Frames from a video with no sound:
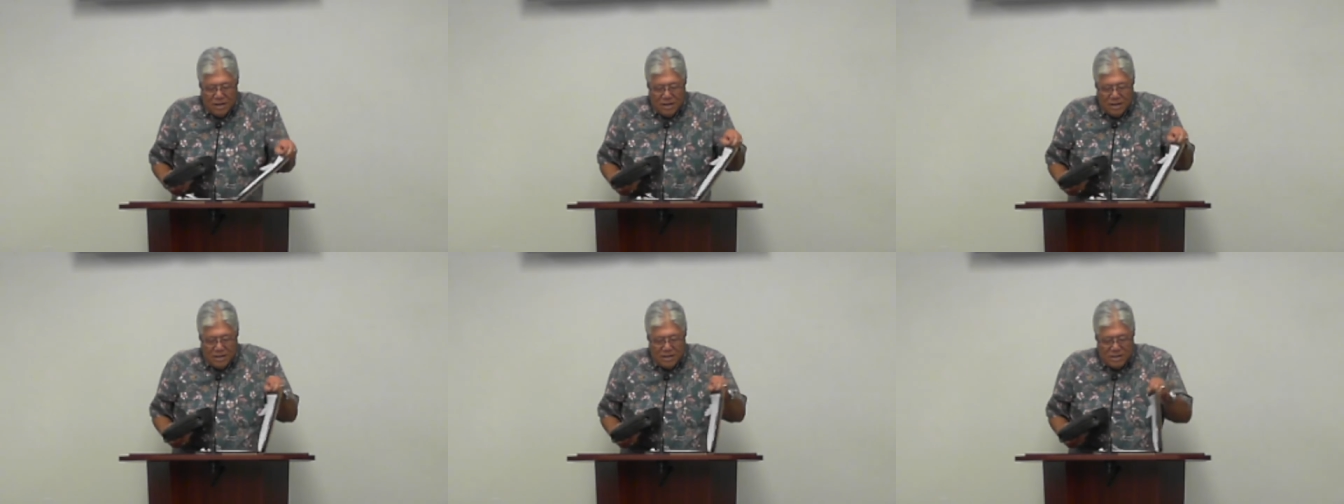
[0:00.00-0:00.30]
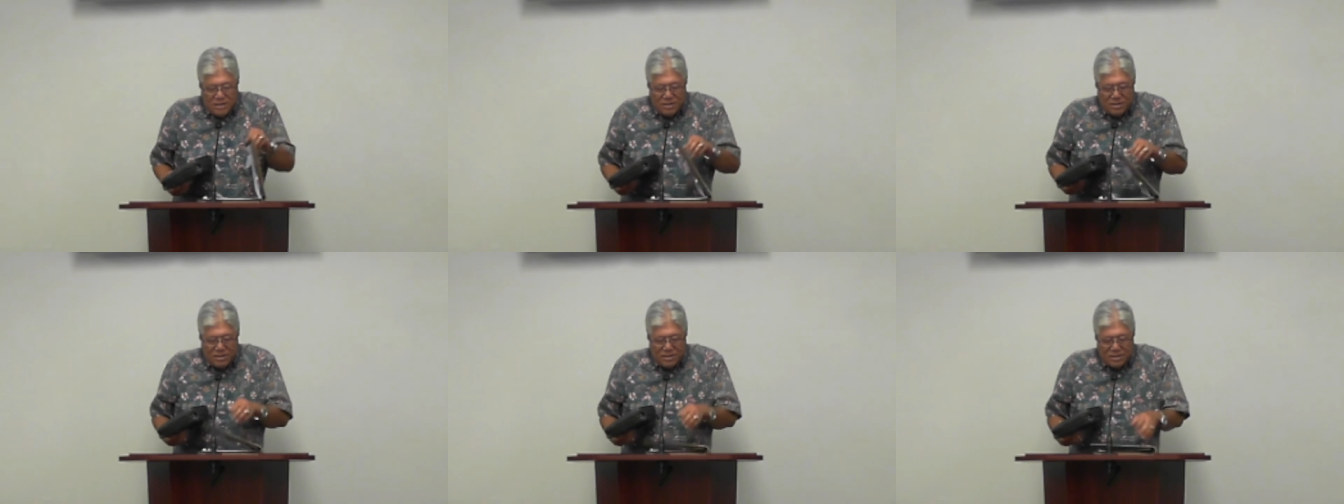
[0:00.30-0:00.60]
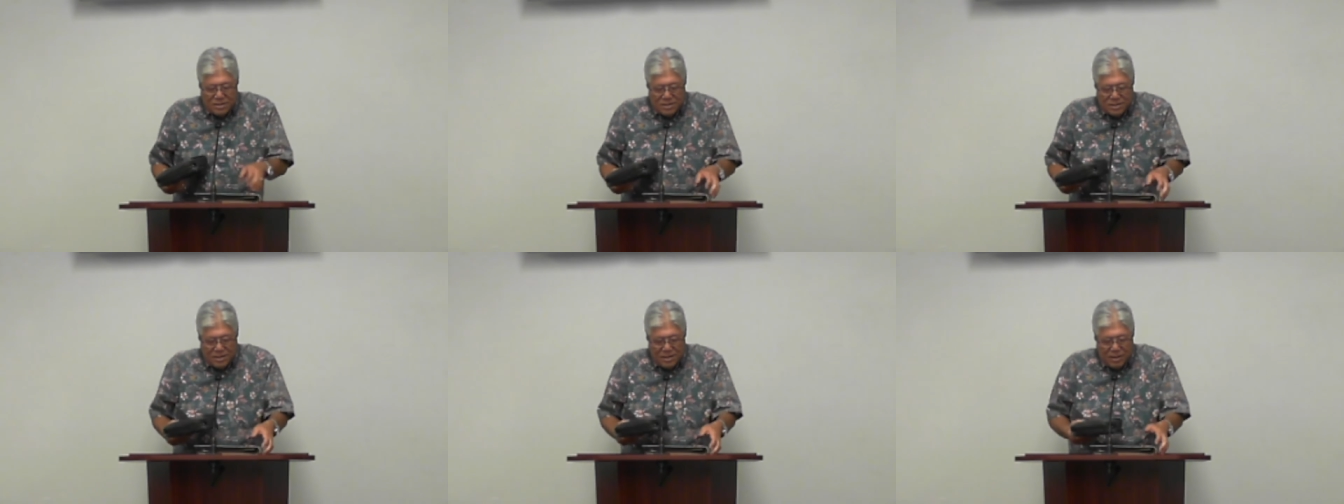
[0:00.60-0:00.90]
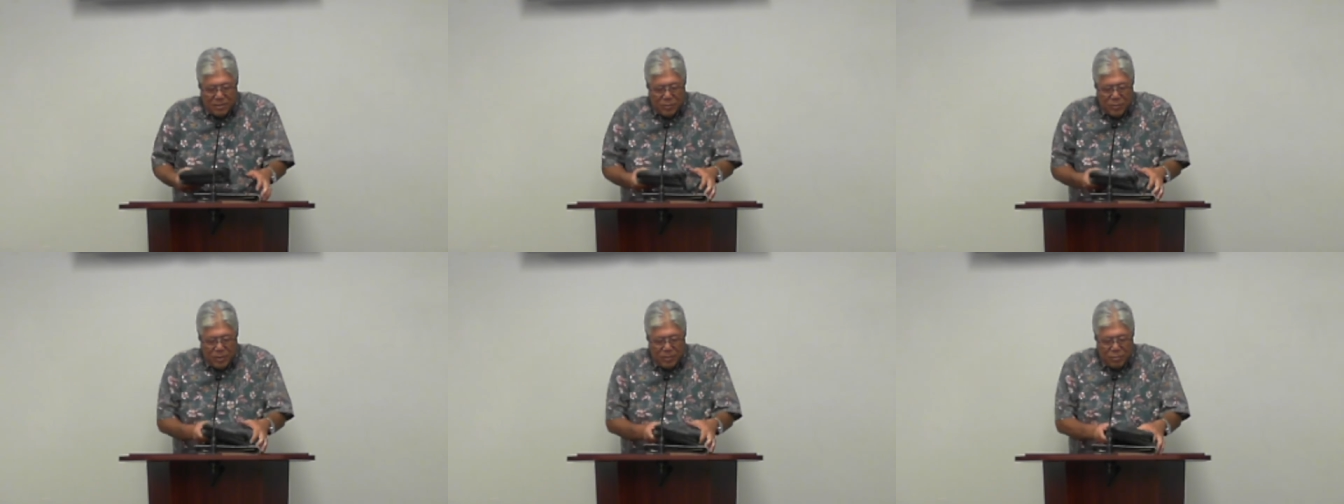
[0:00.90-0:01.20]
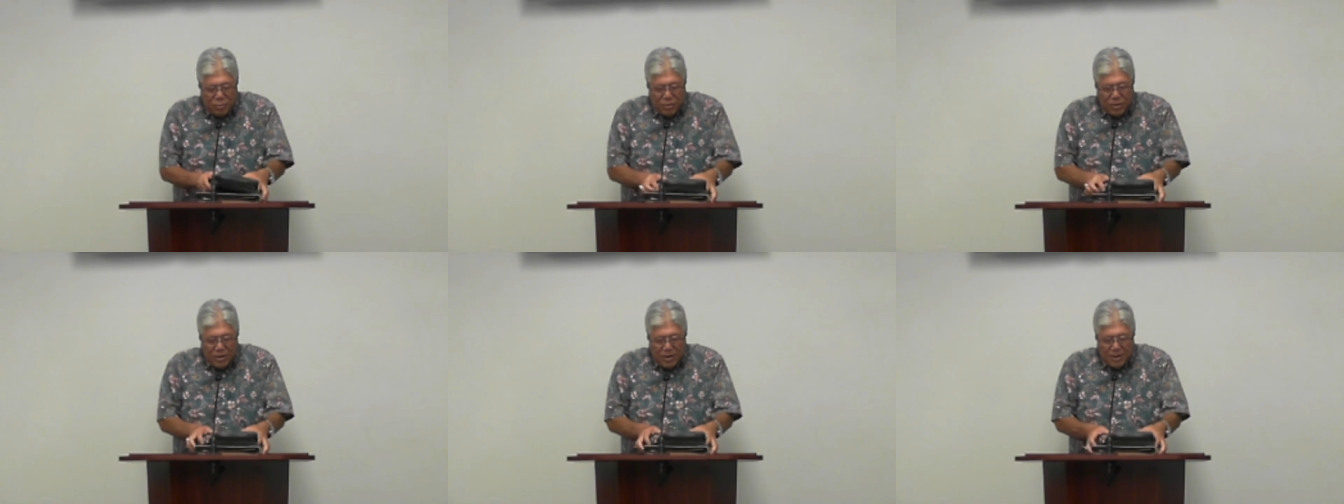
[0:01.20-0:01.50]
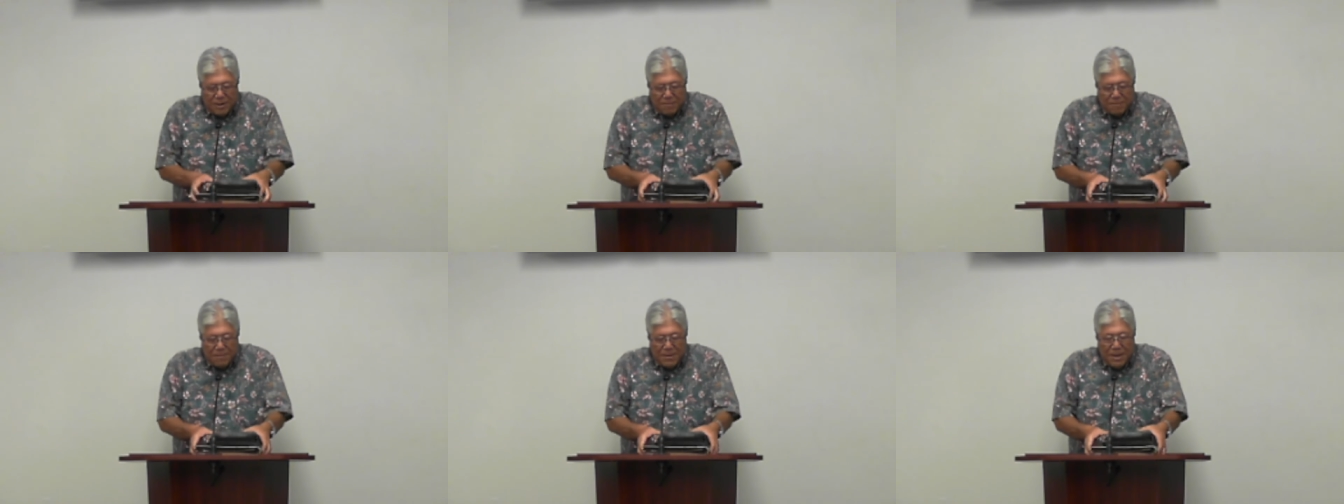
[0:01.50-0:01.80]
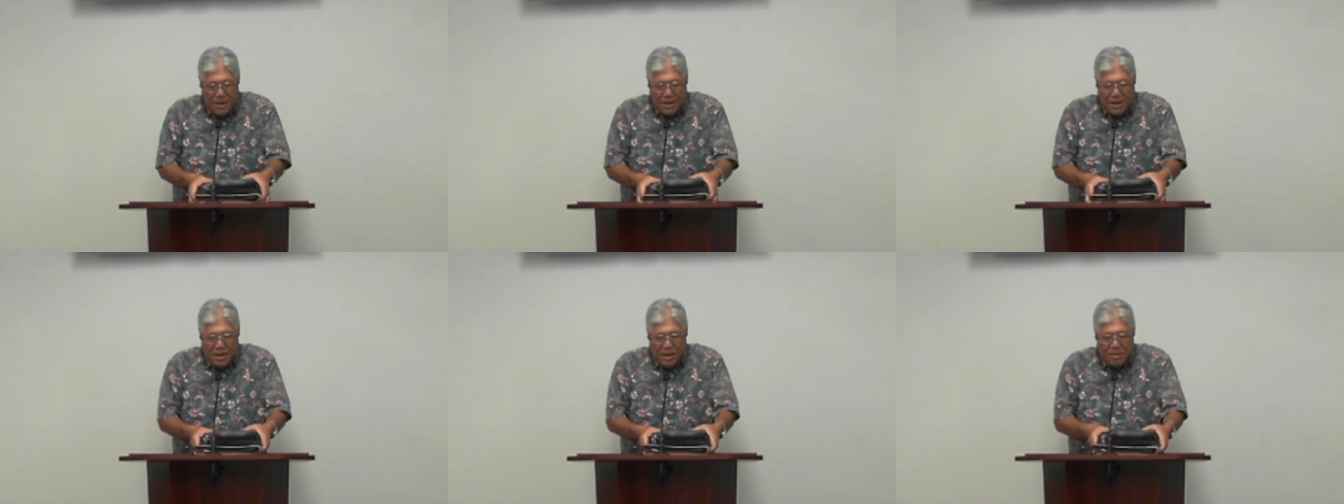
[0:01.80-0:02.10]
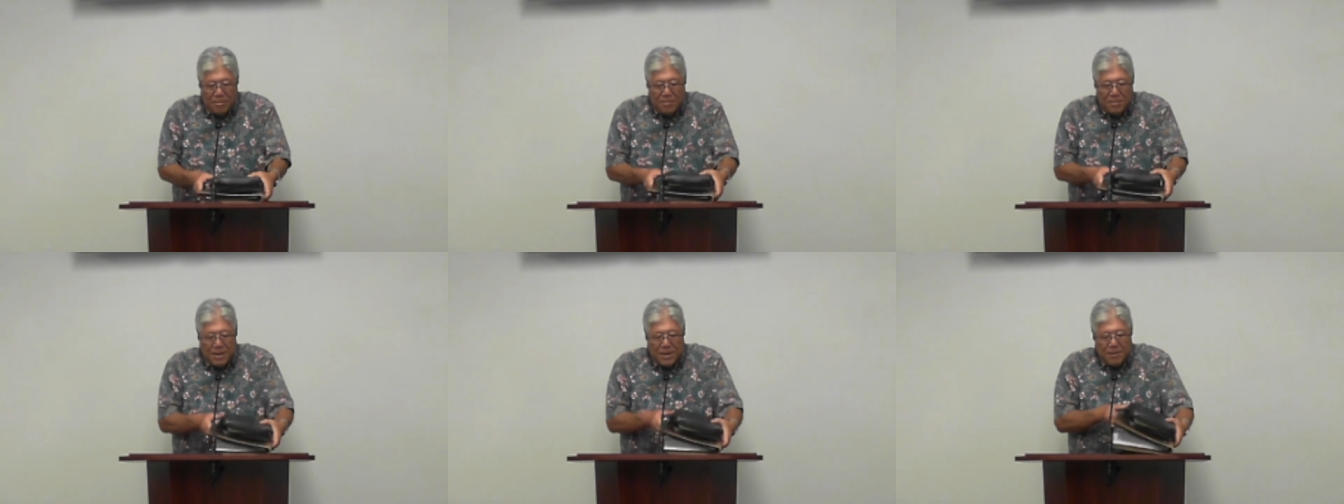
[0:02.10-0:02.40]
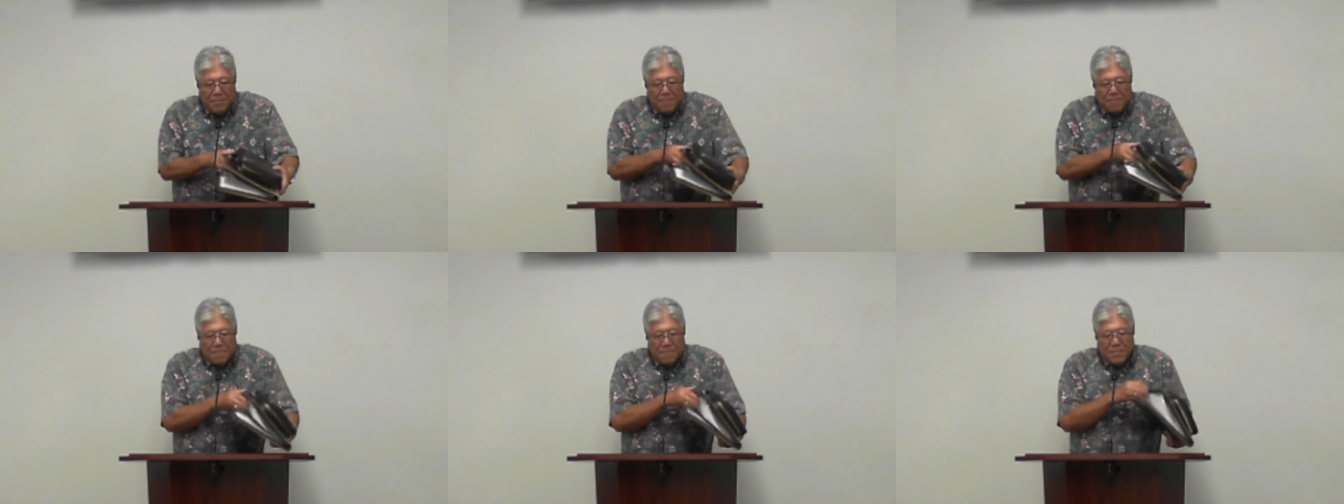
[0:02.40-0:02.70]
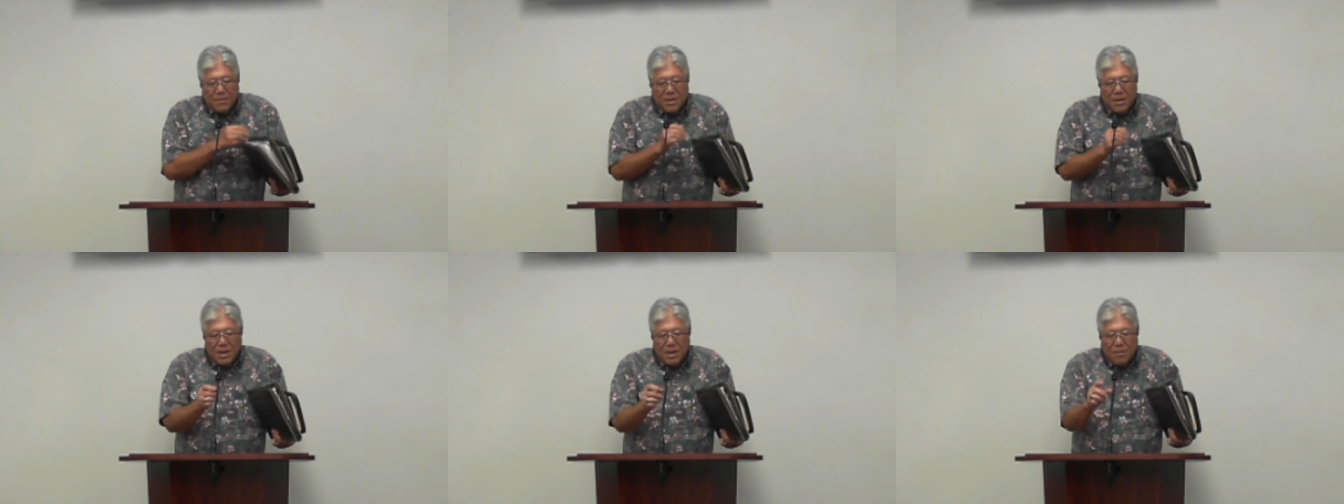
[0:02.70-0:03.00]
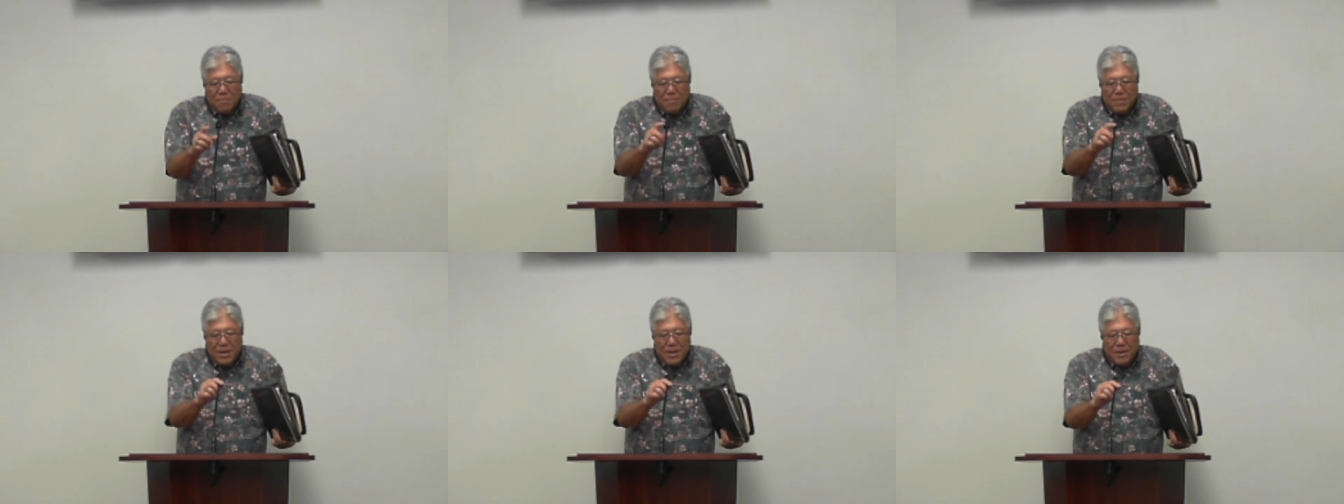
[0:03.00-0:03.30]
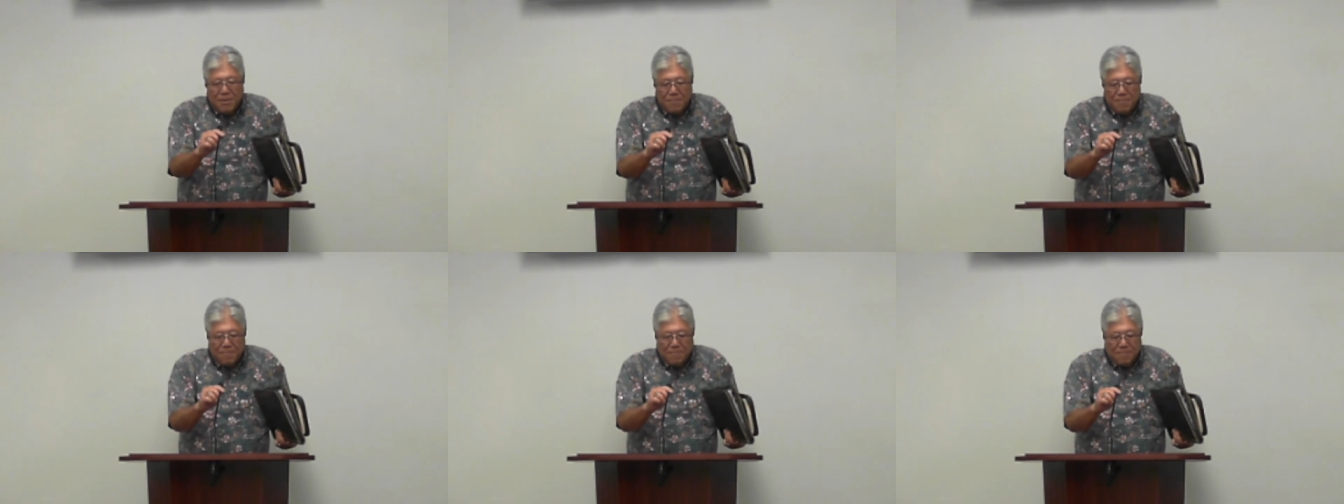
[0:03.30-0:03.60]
In Jesus' name we pray. Amen amen.